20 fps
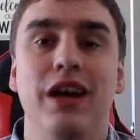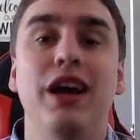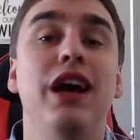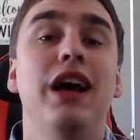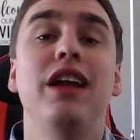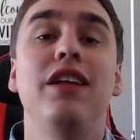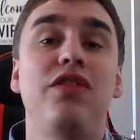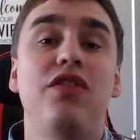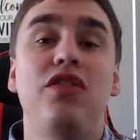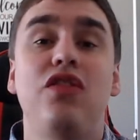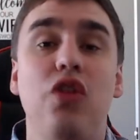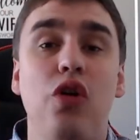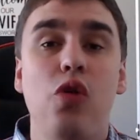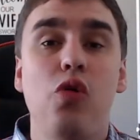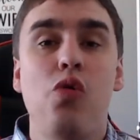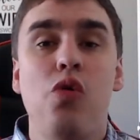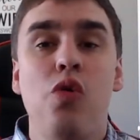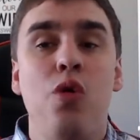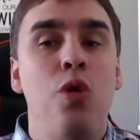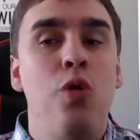and
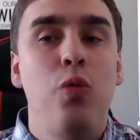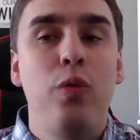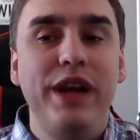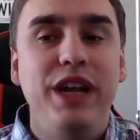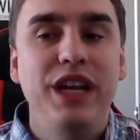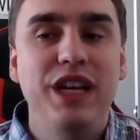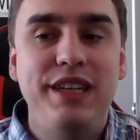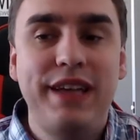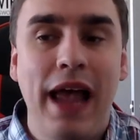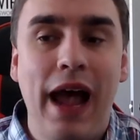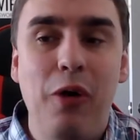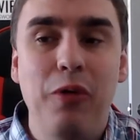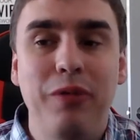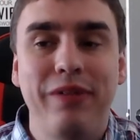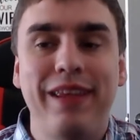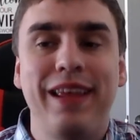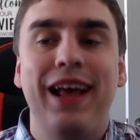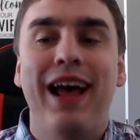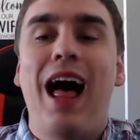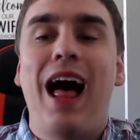so we shout
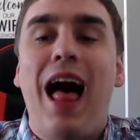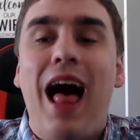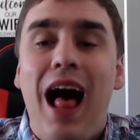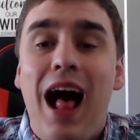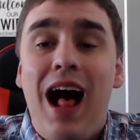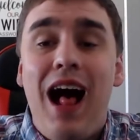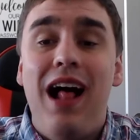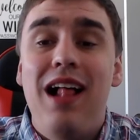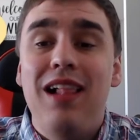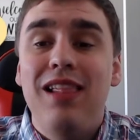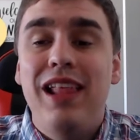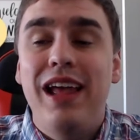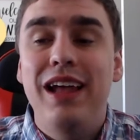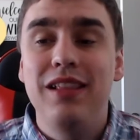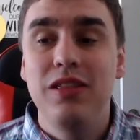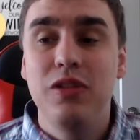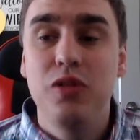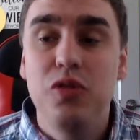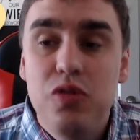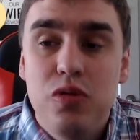
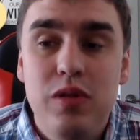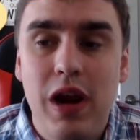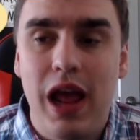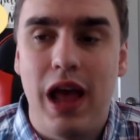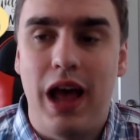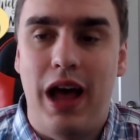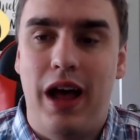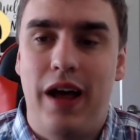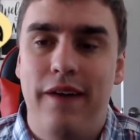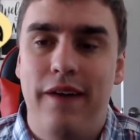Alleluia!